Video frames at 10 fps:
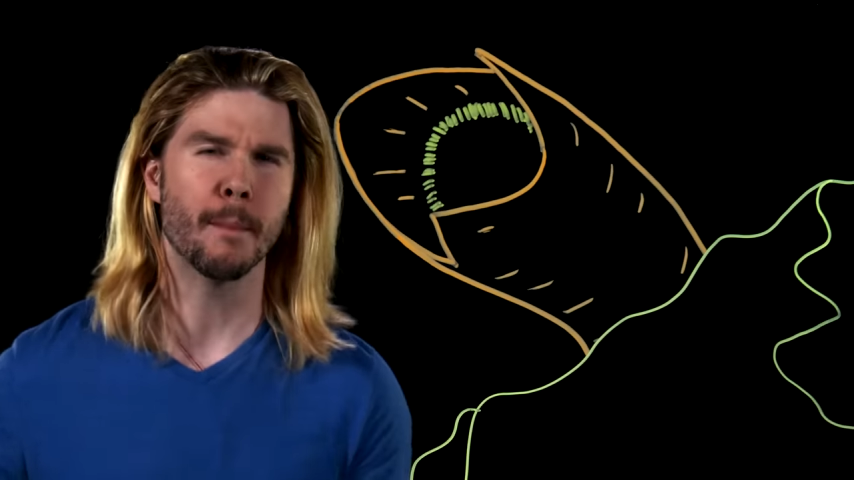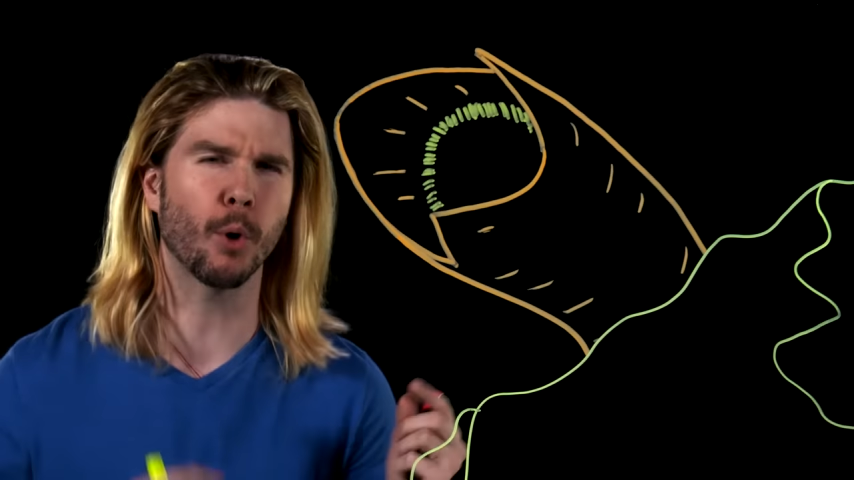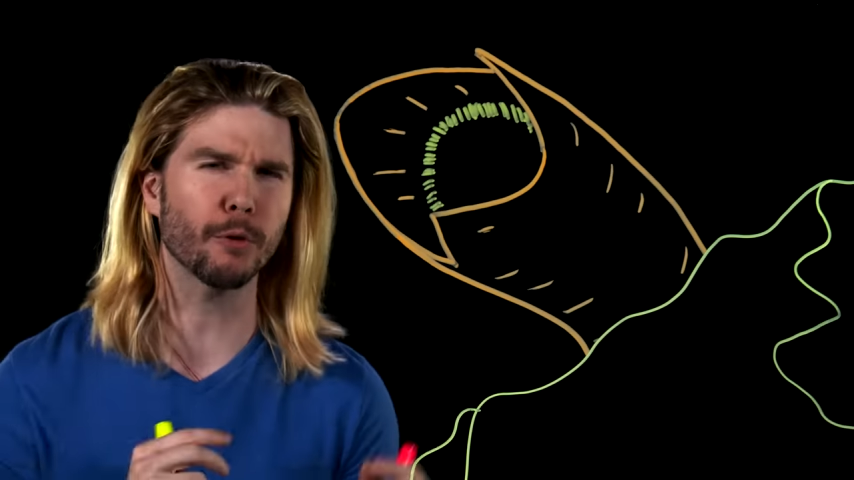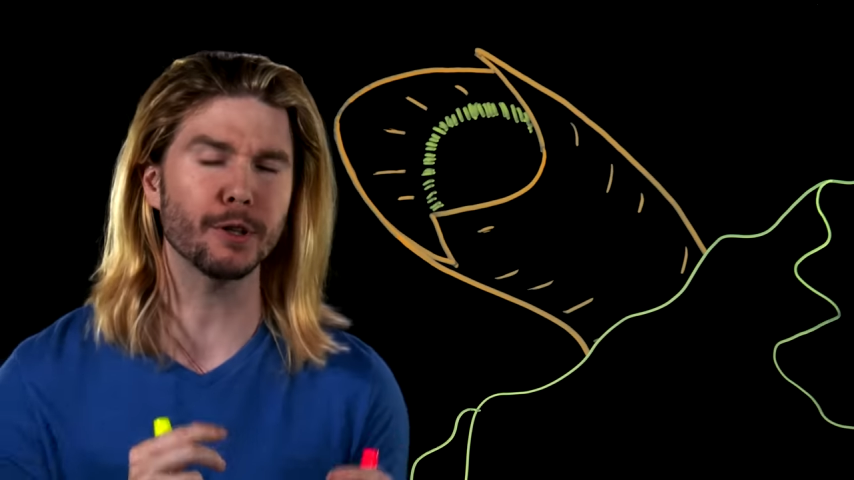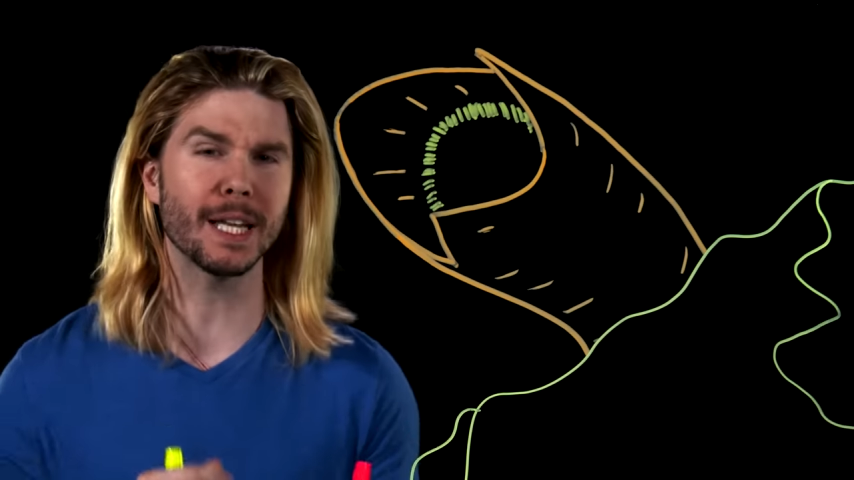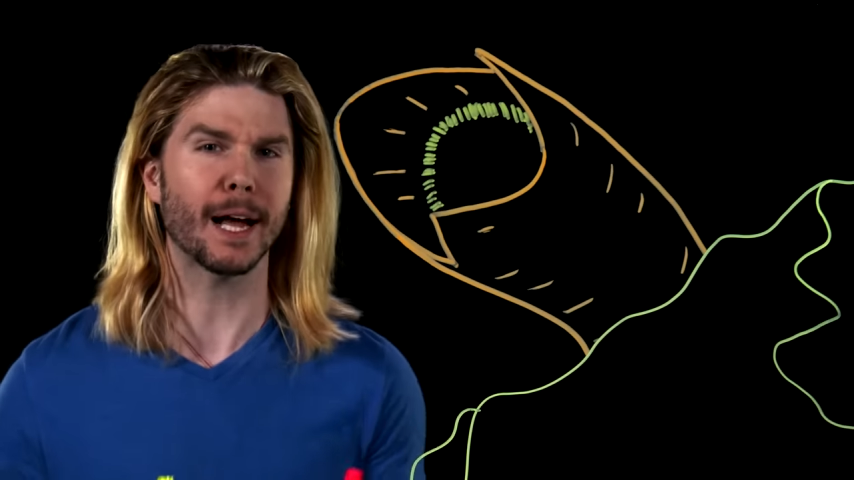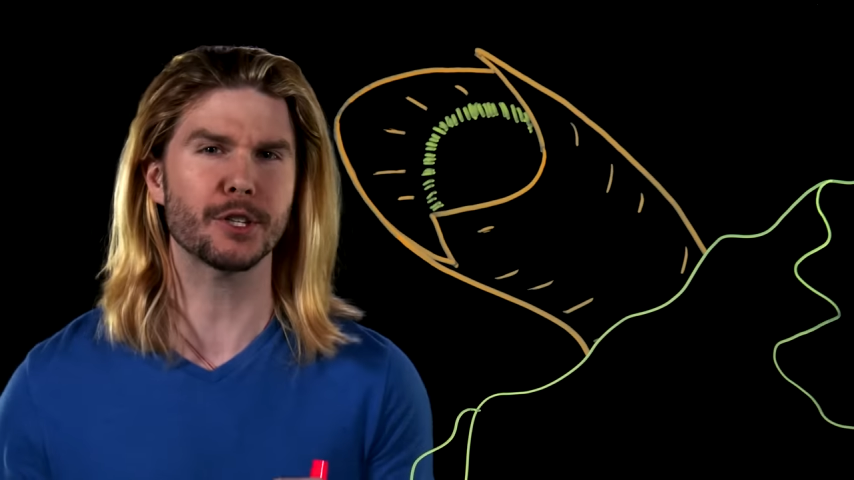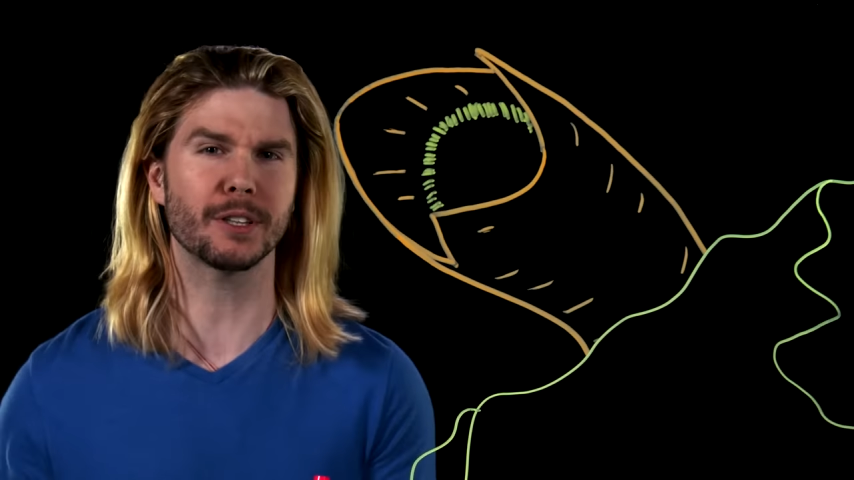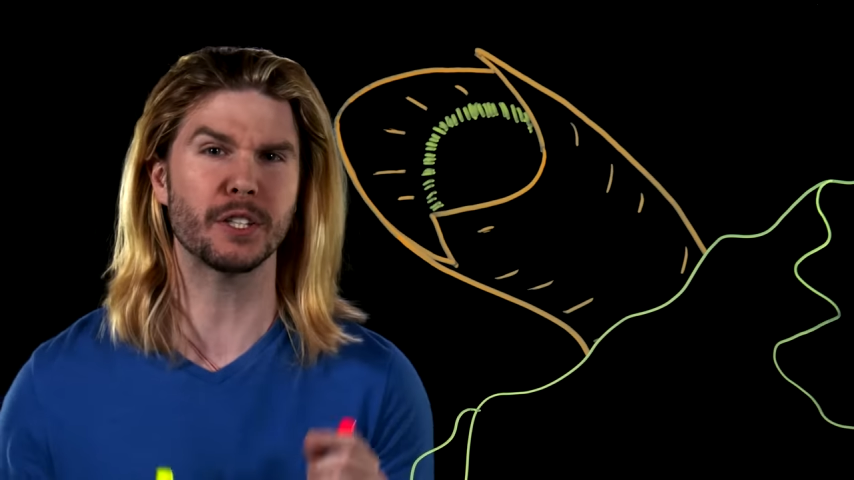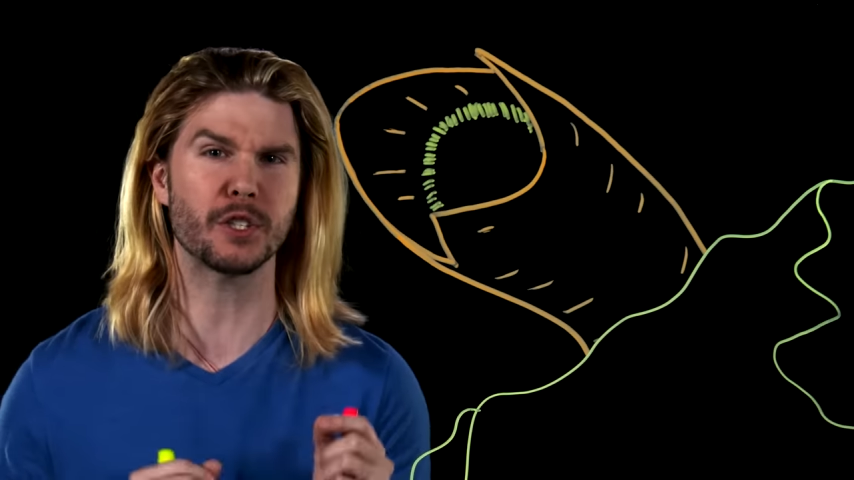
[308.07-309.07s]

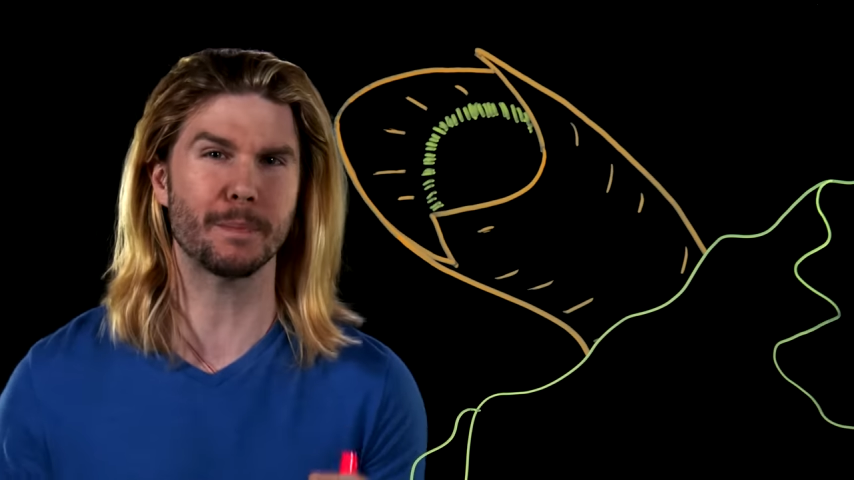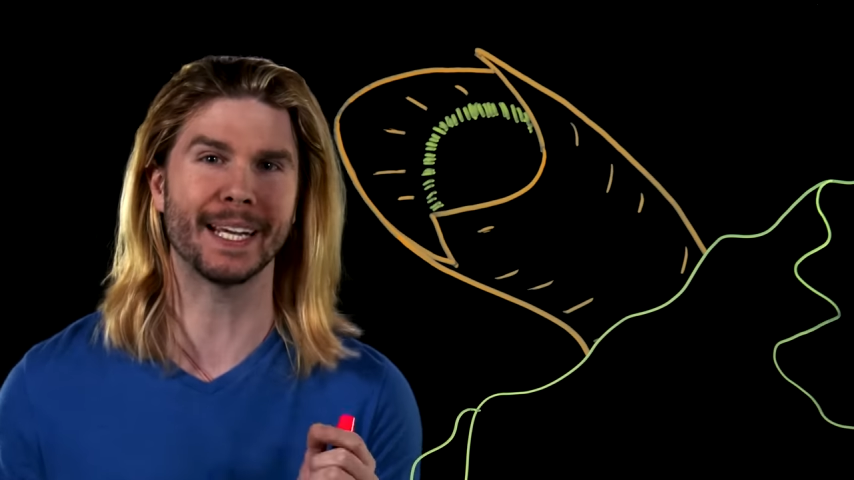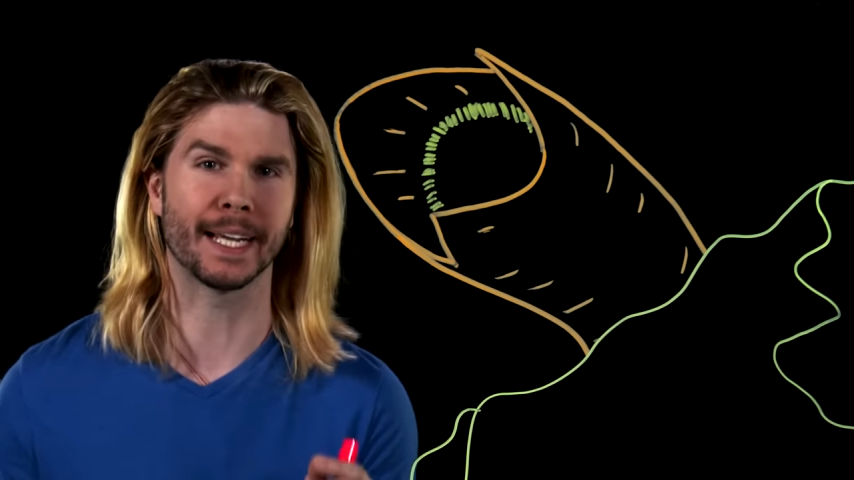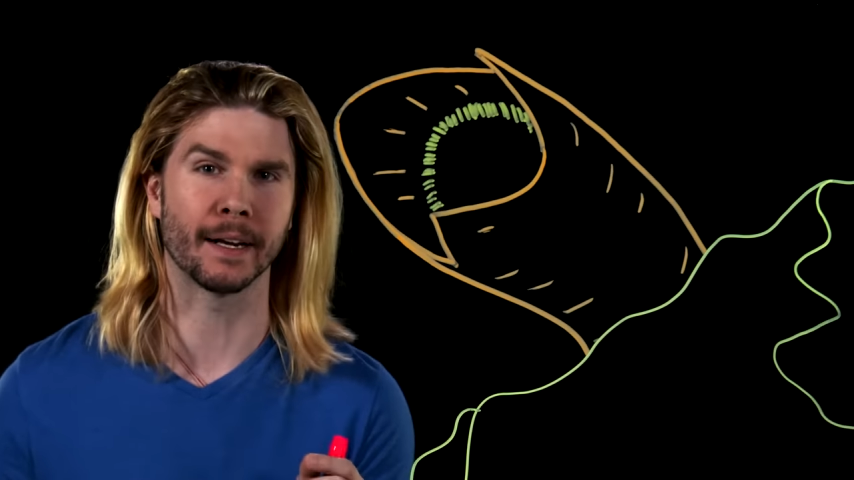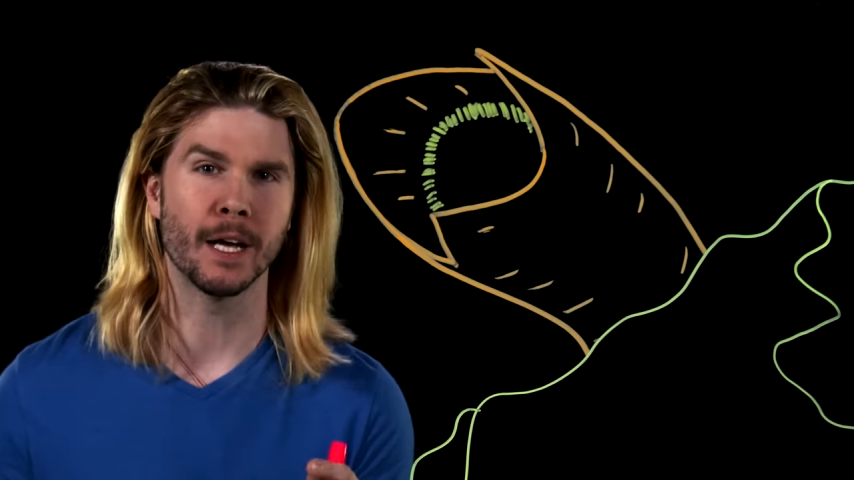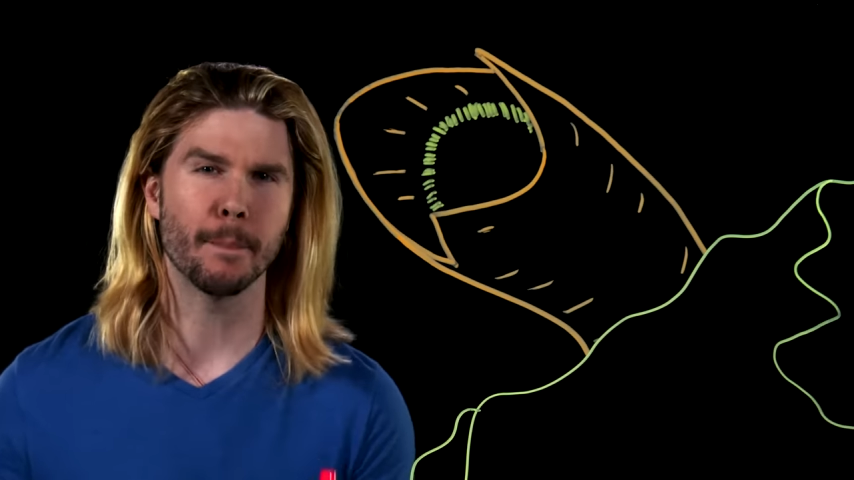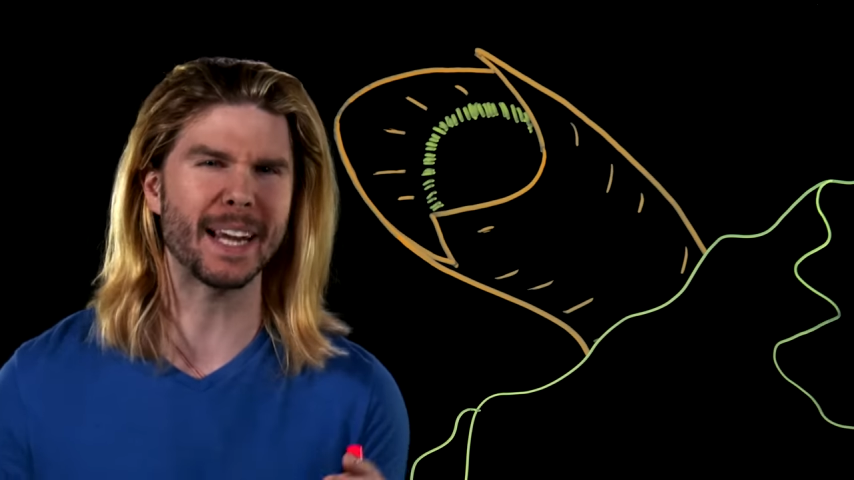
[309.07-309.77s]
Morphologically speaking,